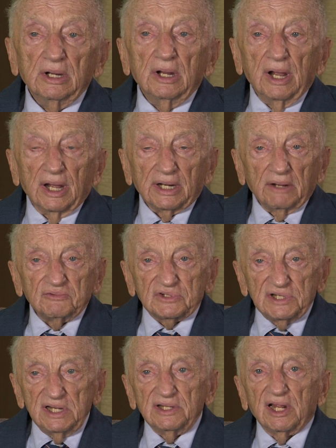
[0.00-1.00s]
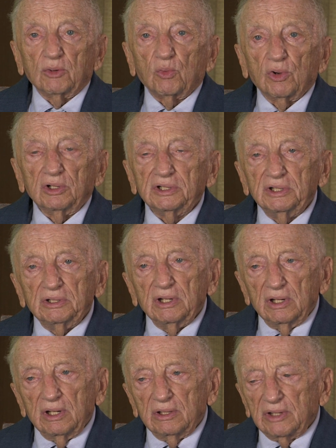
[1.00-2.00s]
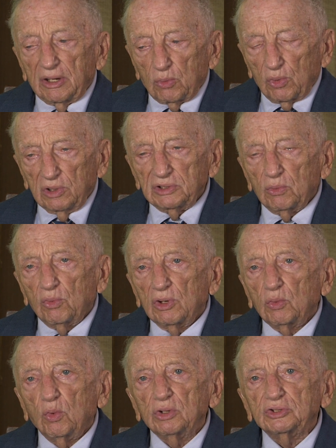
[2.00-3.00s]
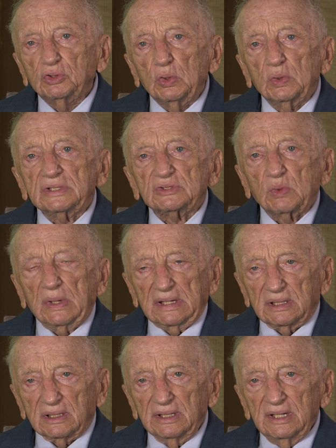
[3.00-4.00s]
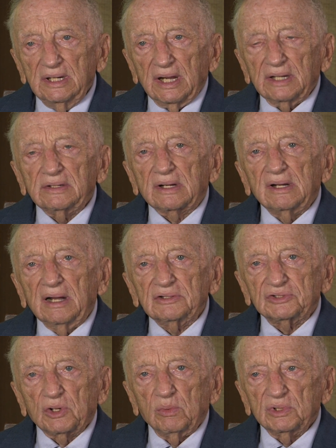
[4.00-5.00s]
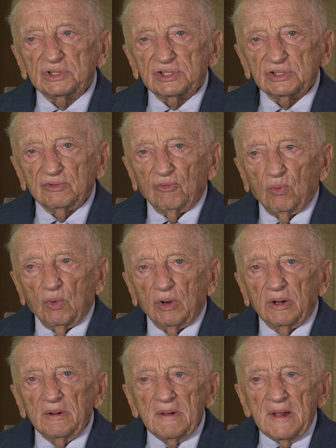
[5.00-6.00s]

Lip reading: And I've seen that world in World War II as well, and the consequences of war.